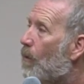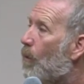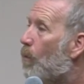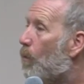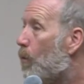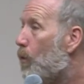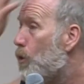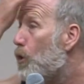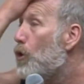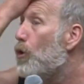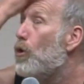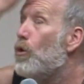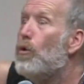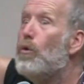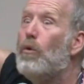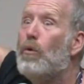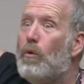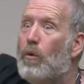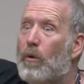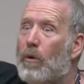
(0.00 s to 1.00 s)

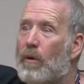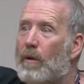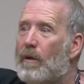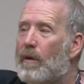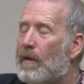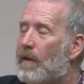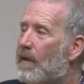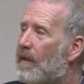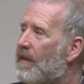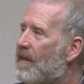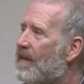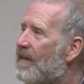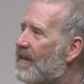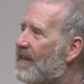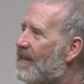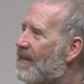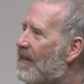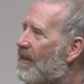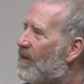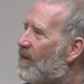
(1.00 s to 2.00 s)
Woo!
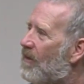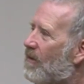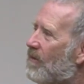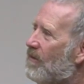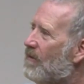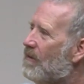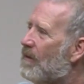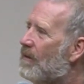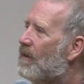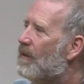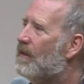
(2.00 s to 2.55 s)
You know,